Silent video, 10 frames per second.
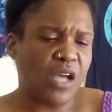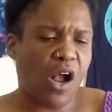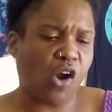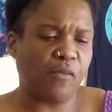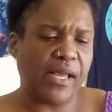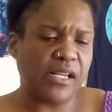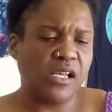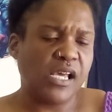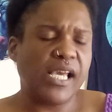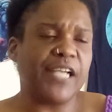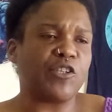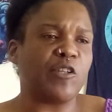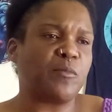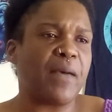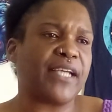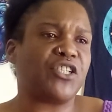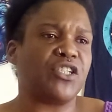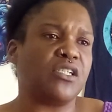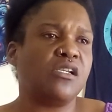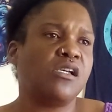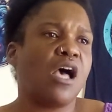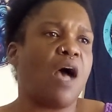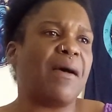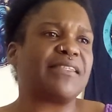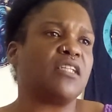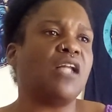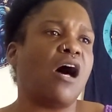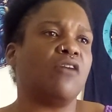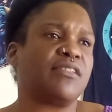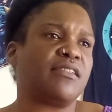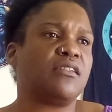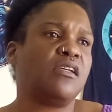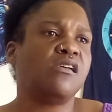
Hermit, introspection about the loss